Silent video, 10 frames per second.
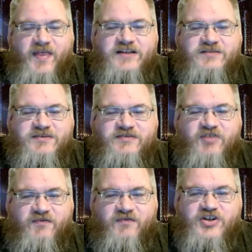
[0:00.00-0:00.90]
that
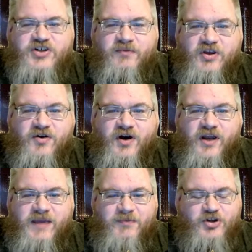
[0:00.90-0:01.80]
specific adventure, but you are
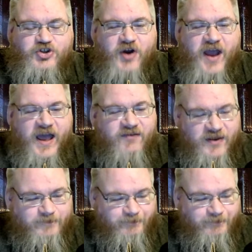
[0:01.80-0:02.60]
keeping track of it